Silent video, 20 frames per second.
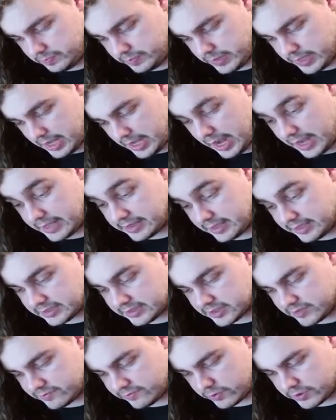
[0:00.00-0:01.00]
I think it's
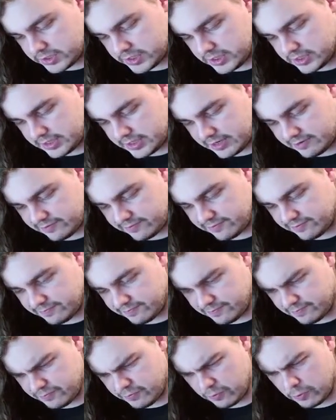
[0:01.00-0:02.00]
unfortunate that
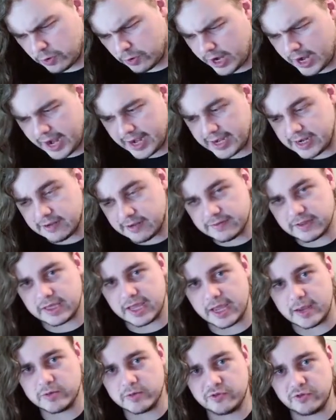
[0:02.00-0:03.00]
for any of the
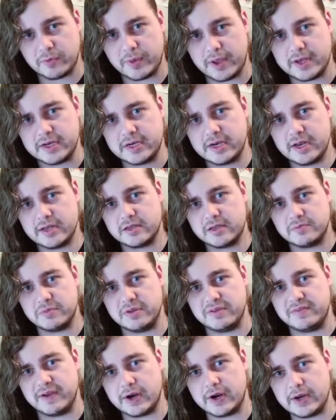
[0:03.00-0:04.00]
games for Pentanet to be
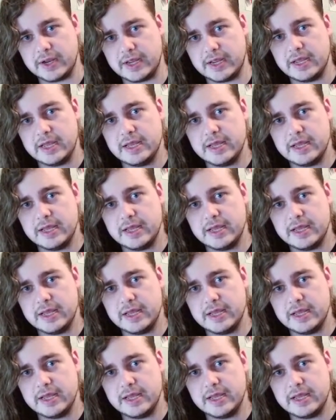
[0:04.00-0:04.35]
very